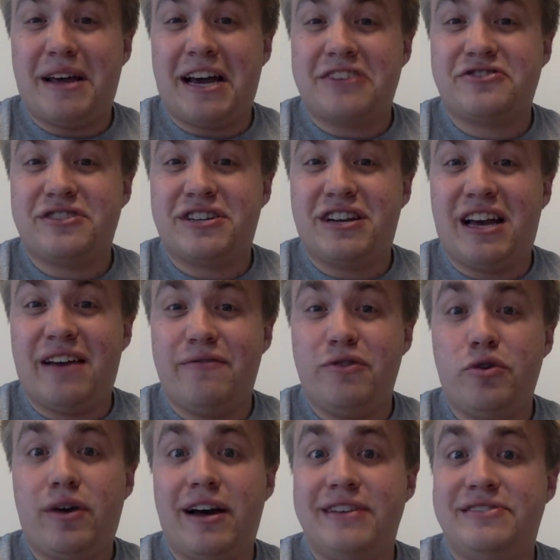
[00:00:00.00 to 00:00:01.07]
actually going to have
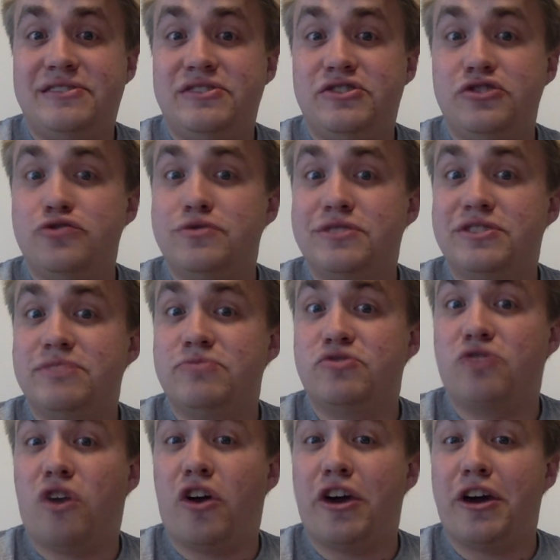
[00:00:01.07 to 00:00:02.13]
you guys do some
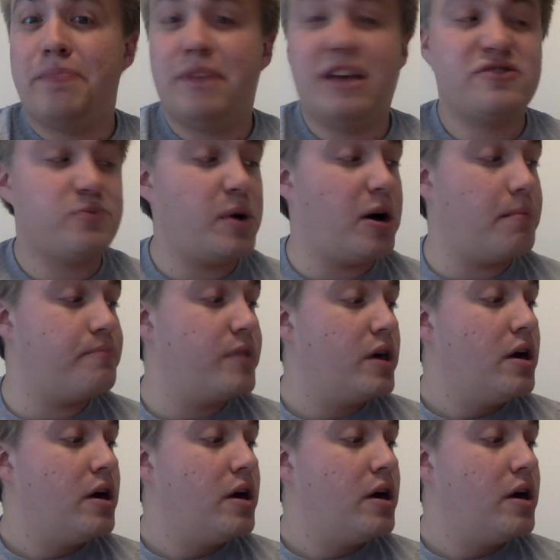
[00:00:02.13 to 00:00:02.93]
drawing as well.